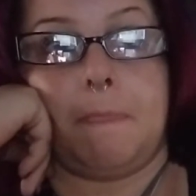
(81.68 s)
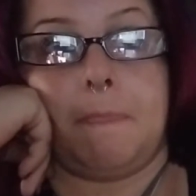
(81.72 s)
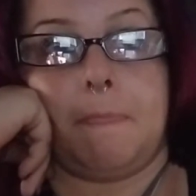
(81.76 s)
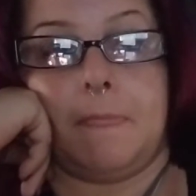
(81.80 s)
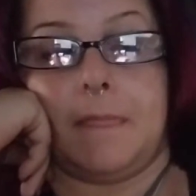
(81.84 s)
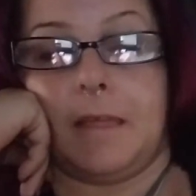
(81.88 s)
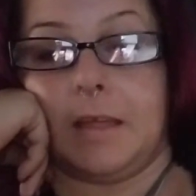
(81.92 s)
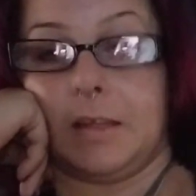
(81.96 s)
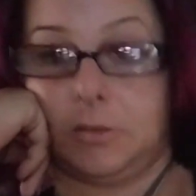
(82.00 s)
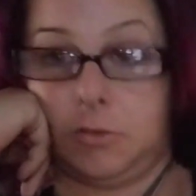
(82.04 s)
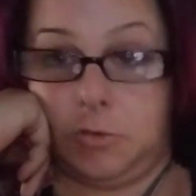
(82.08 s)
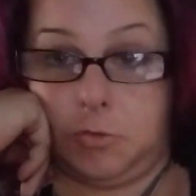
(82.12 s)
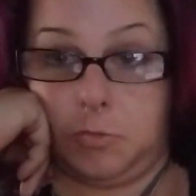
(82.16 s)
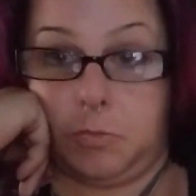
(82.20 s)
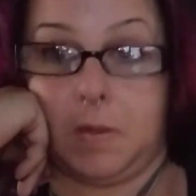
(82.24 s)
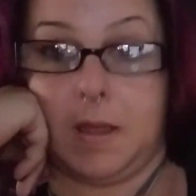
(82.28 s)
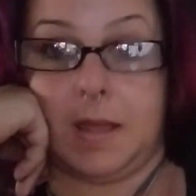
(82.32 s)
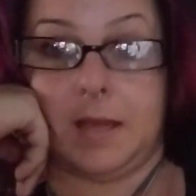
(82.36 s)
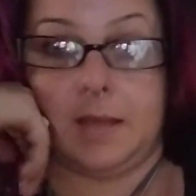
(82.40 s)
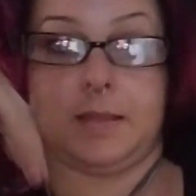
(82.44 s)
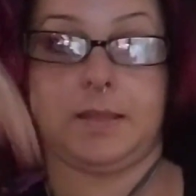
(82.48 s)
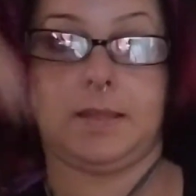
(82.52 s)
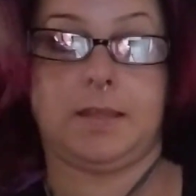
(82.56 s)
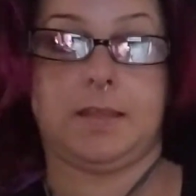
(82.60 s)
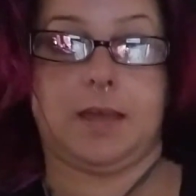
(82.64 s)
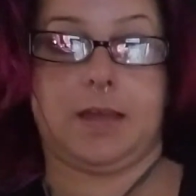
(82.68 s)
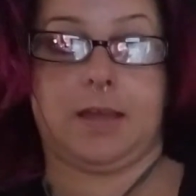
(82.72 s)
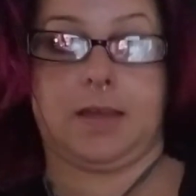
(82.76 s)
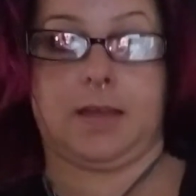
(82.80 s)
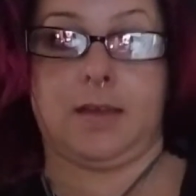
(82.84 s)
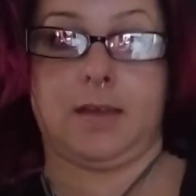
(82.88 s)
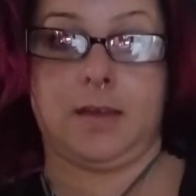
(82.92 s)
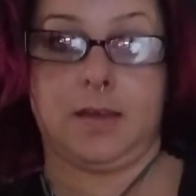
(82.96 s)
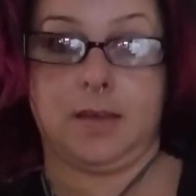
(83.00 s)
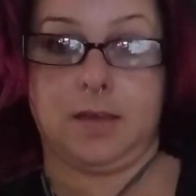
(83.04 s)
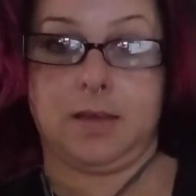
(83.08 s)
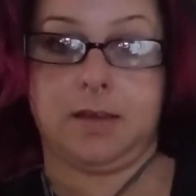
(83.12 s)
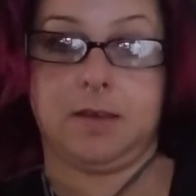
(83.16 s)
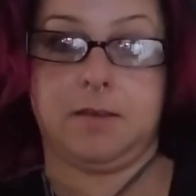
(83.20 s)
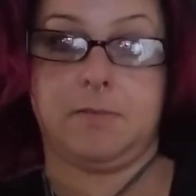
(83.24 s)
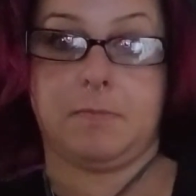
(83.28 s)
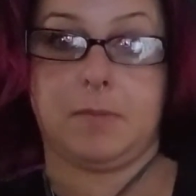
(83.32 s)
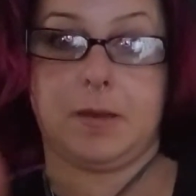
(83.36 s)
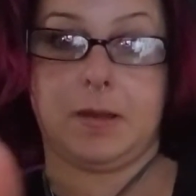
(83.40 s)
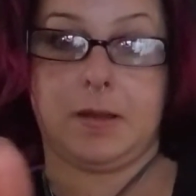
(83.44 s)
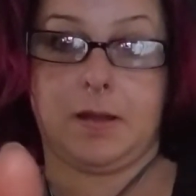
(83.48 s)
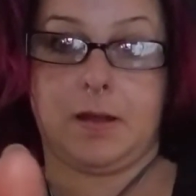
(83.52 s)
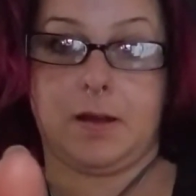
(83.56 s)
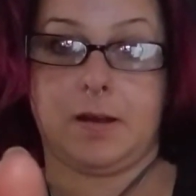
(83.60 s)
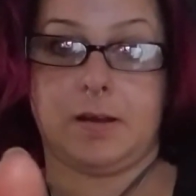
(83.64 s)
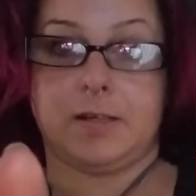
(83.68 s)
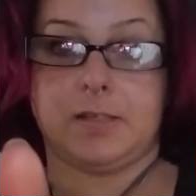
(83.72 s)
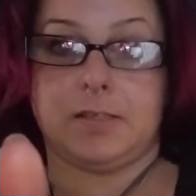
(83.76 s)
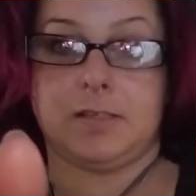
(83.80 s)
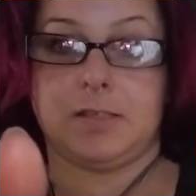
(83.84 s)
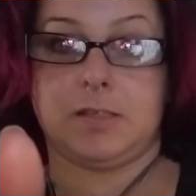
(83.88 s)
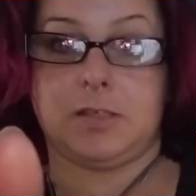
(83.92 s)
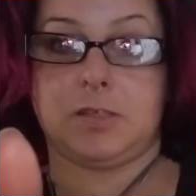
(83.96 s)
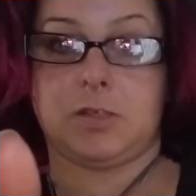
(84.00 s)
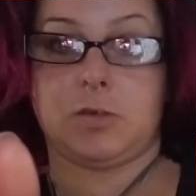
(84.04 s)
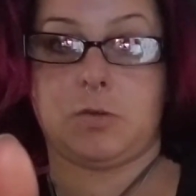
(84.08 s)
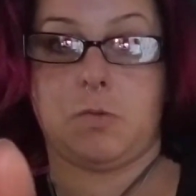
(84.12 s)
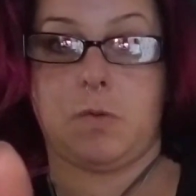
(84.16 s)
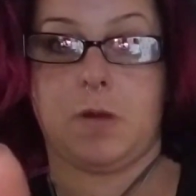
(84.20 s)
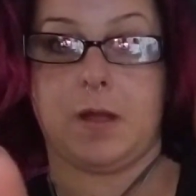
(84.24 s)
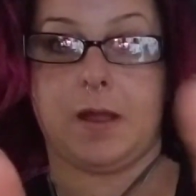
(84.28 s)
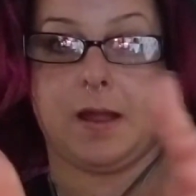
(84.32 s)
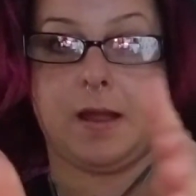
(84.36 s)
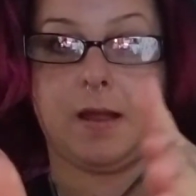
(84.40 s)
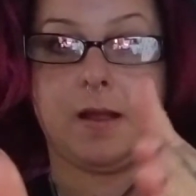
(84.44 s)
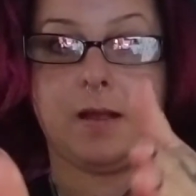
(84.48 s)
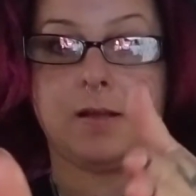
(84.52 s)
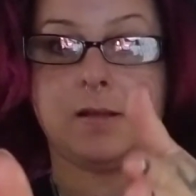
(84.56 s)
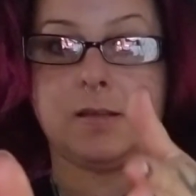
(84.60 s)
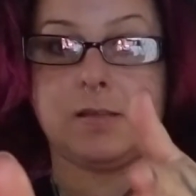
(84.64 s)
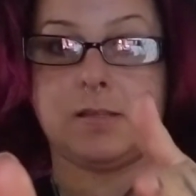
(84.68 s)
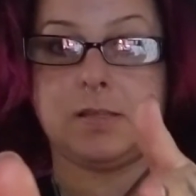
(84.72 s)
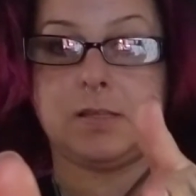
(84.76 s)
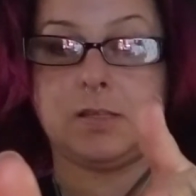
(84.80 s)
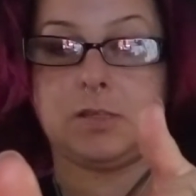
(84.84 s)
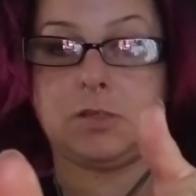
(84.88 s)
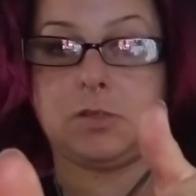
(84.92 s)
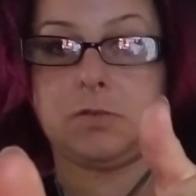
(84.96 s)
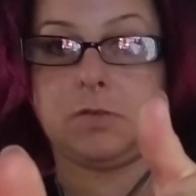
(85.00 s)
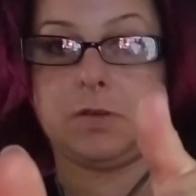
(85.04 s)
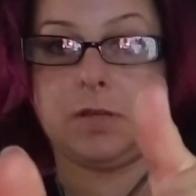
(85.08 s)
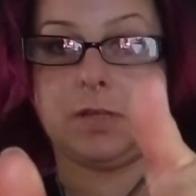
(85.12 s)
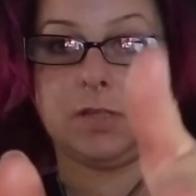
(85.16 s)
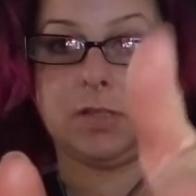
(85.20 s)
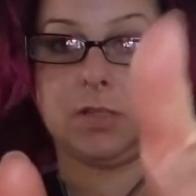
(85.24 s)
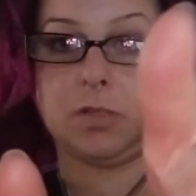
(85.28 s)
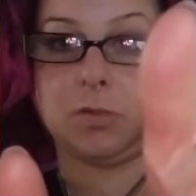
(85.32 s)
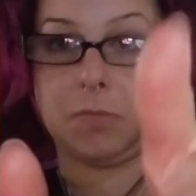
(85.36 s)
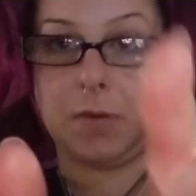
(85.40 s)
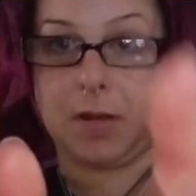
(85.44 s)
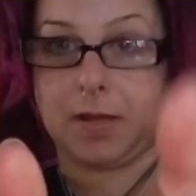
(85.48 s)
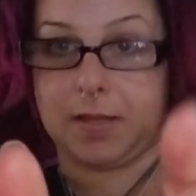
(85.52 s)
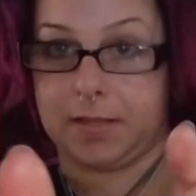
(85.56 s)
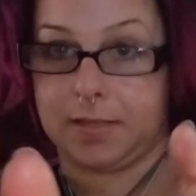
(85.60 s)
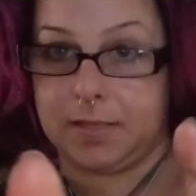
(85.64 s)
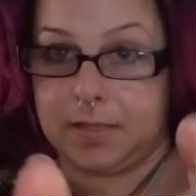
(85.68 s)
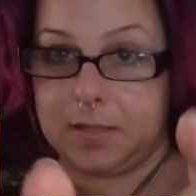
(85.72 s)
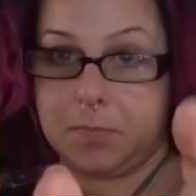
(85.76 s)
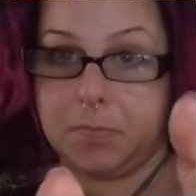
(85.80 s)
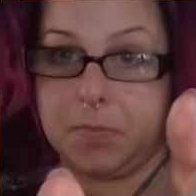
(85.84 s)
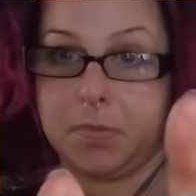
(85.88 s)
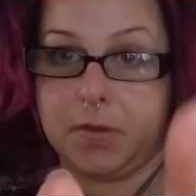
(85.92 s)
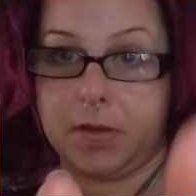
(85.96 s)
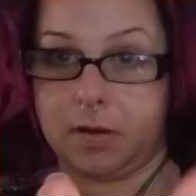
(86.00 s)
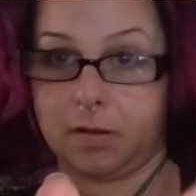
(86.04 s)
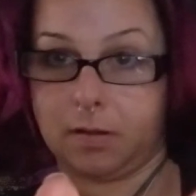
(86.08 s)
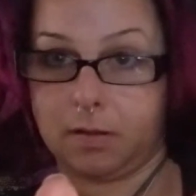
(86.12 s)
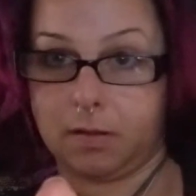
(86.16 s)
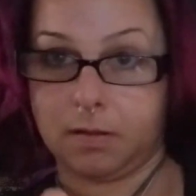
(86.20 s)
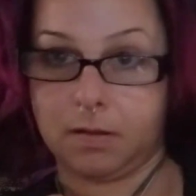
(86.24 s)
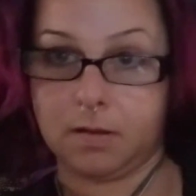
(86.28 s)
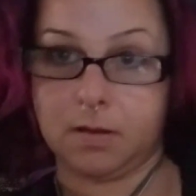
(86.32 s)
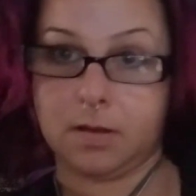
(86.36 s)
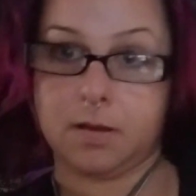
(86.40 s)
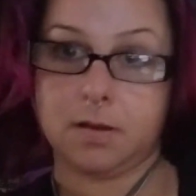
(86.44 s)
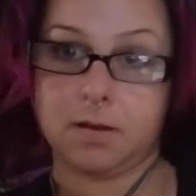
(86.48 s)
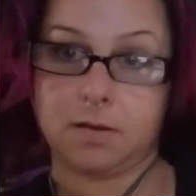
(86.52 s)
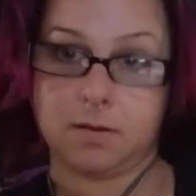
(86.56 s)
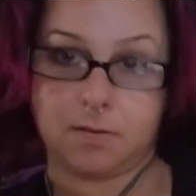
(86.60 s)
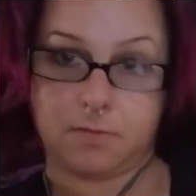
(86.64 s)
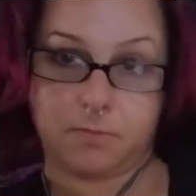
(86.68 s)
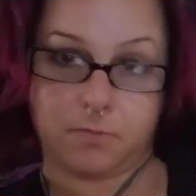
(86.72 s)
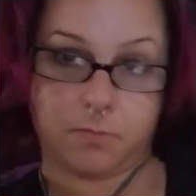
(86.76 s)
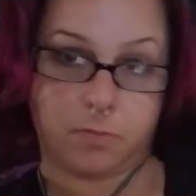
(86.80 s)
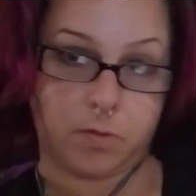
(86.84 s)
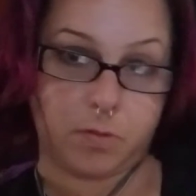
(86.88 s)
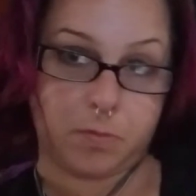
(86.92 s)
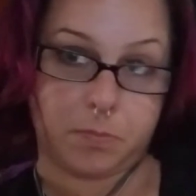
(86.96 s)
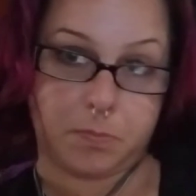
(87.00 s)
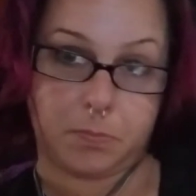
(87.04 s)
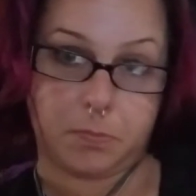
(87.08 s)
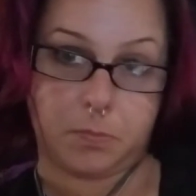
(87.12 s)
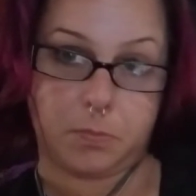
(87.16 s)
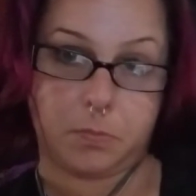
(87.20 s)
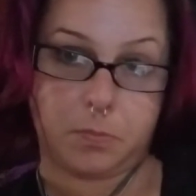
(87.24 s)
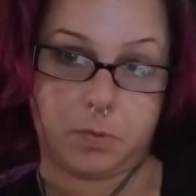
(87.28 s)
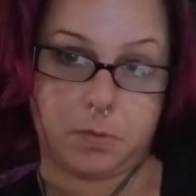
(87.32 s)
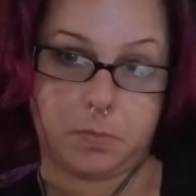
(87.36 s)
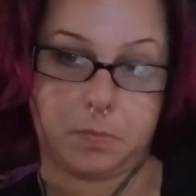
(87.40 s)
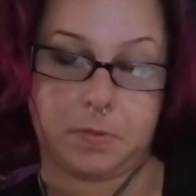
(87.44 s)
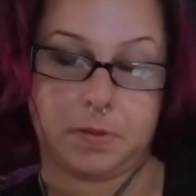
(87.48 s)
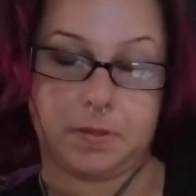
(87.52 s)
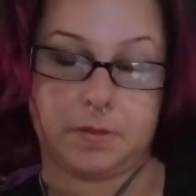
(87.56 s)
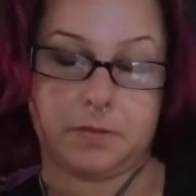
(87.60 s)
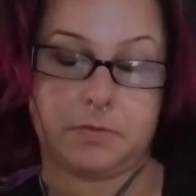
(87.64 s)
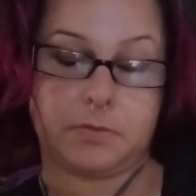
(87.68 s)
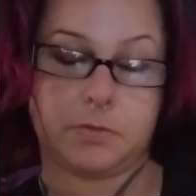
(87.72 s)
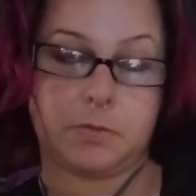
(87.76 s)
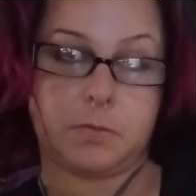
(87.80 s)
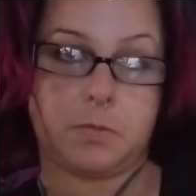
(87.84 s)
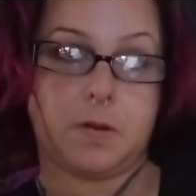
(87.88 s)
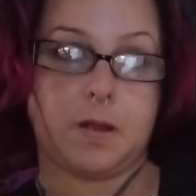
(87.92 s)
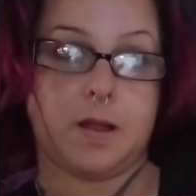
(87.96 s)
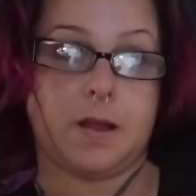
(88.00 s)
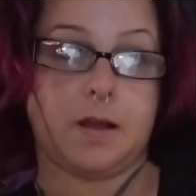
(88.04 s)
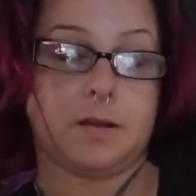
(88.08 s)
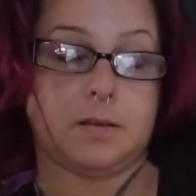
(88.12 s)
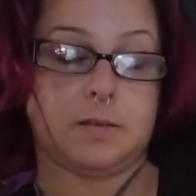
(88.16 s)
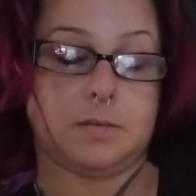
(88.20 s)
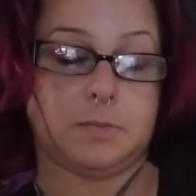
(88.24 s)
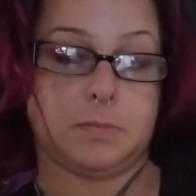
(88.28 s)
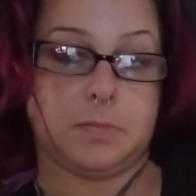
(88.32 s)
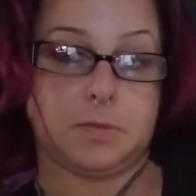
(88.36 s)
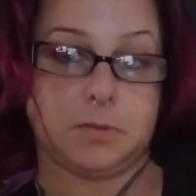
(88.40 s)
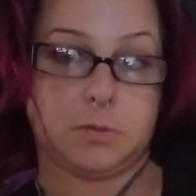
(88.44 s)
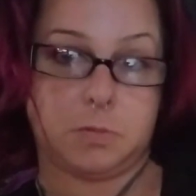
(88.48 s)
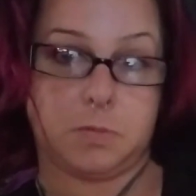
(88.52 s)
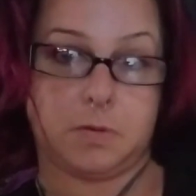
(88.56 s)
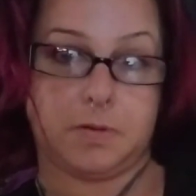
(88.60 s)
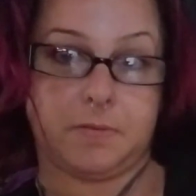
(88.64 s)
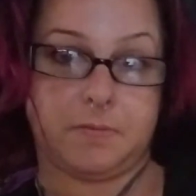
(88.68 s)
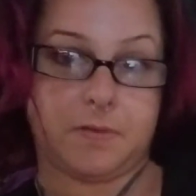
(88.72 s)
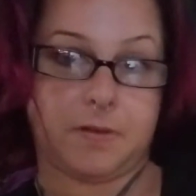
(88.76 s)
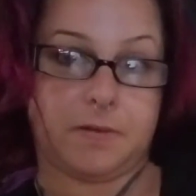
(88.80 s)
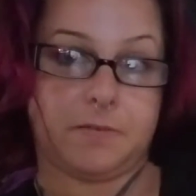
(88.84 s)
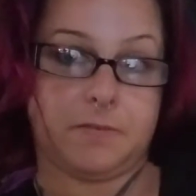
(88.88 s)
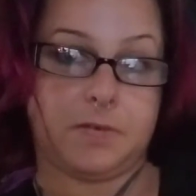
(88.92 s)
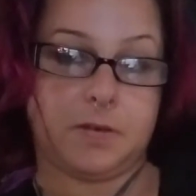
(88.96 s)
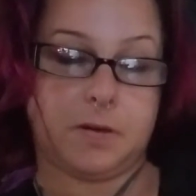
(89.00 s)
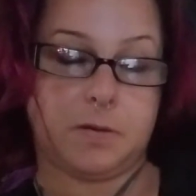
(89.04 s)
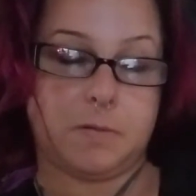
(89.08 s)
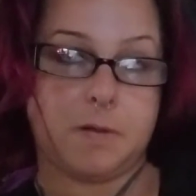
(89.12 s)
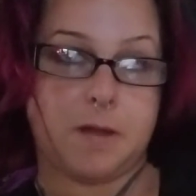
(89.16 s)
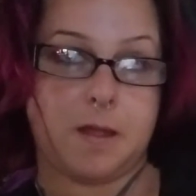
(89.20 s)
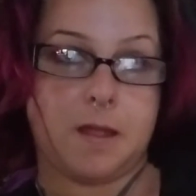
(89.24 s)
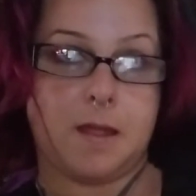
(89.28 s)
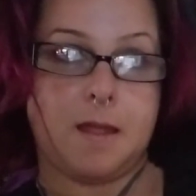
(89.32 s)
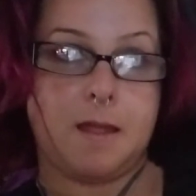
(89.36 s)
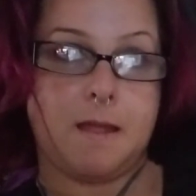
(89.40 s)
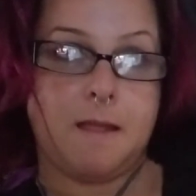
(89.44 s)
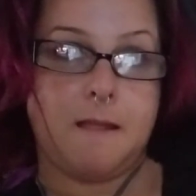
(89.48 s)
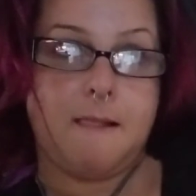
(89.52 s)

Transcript: Like directly, like my garden is a square. This tree is directly in the middle of what would be the square, 25 feet away.